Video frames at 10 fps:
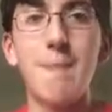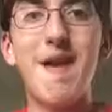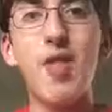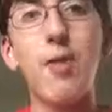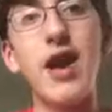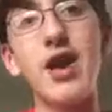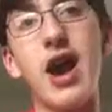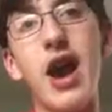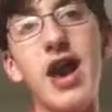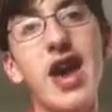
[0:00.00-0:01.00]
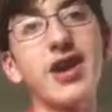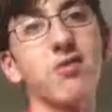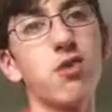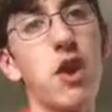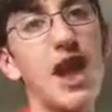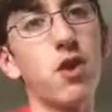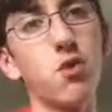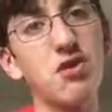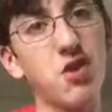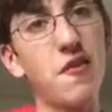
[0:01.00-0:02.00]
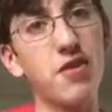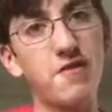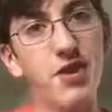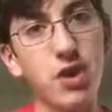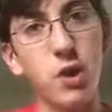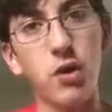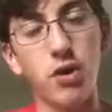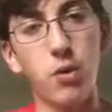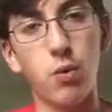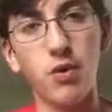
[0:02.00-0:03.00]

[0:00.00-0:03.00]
By the way, I had to, I had to restart this video